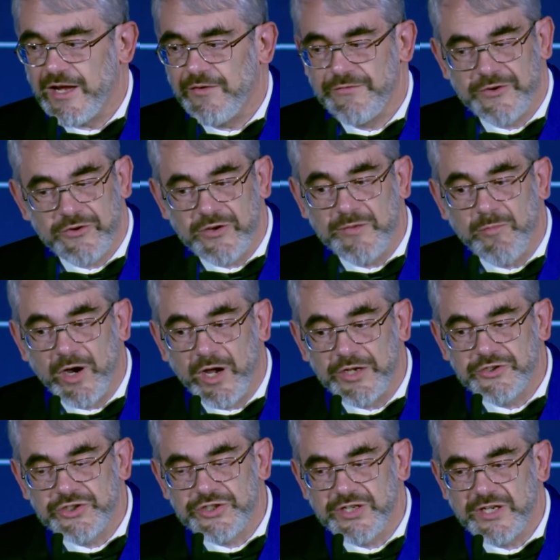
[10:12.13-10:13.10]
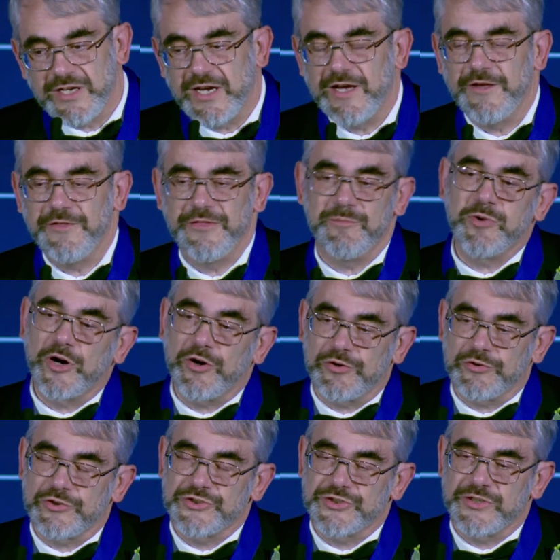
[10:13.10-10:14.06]
very much the
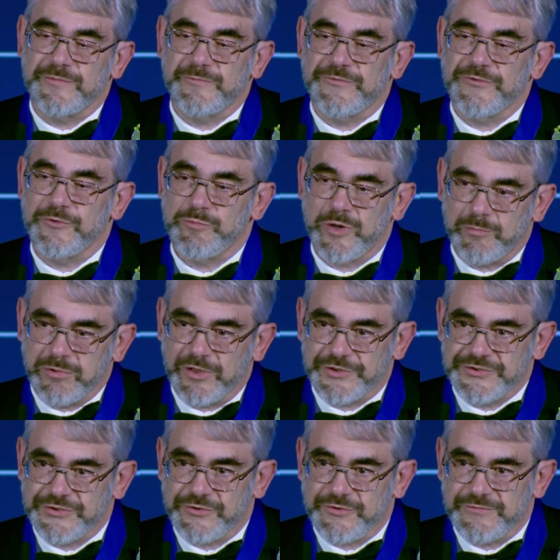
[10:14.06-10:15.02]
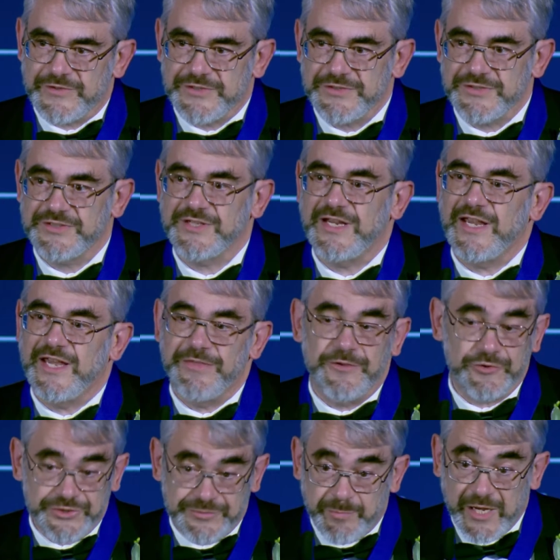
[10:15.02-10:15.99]
Partnership for Public Service and
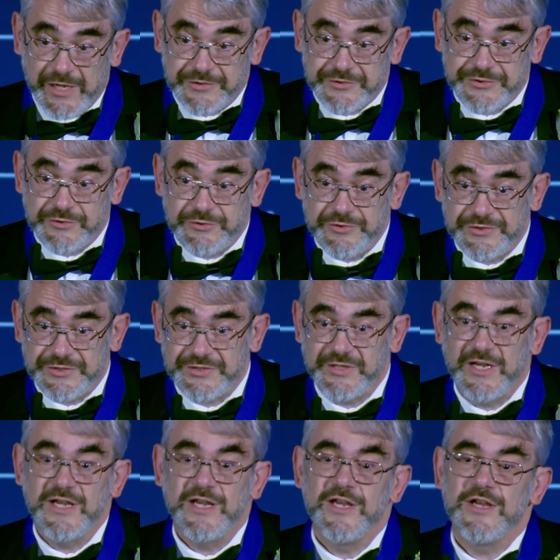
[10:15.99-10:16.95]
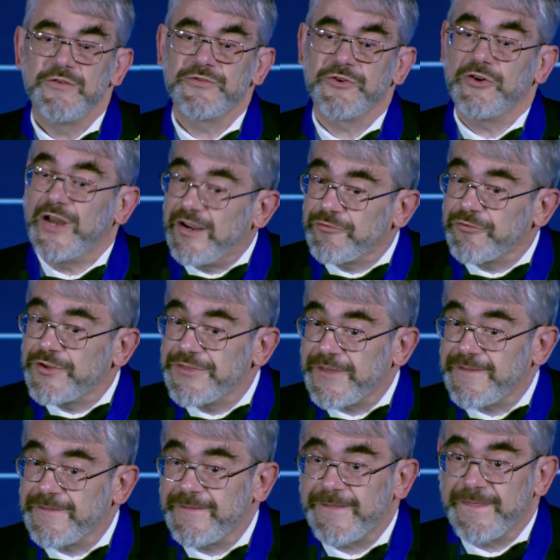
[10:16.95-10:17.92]
their sponsors for
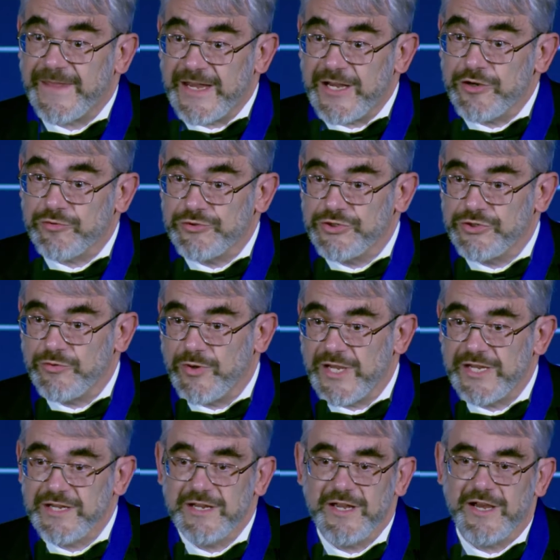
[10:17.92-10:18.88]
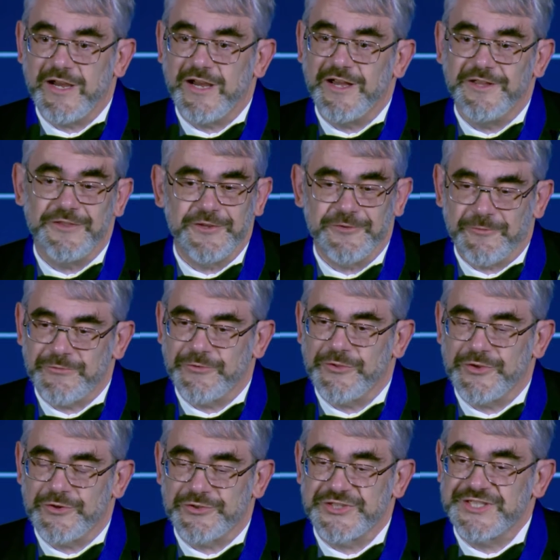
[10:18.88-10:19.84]
everything that they are doing, for
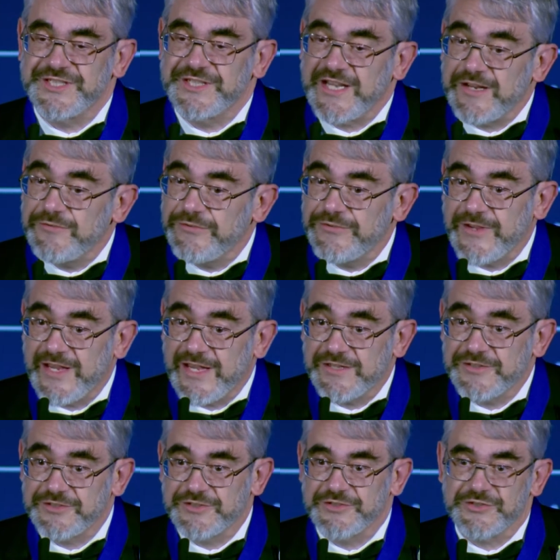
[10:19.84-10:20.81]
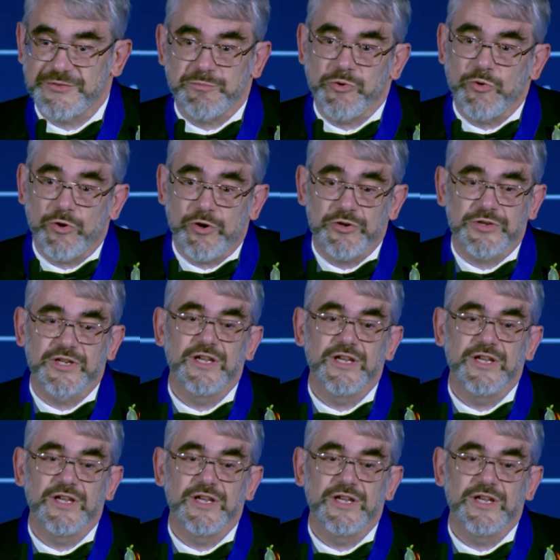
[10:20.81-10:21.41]
their steadfast support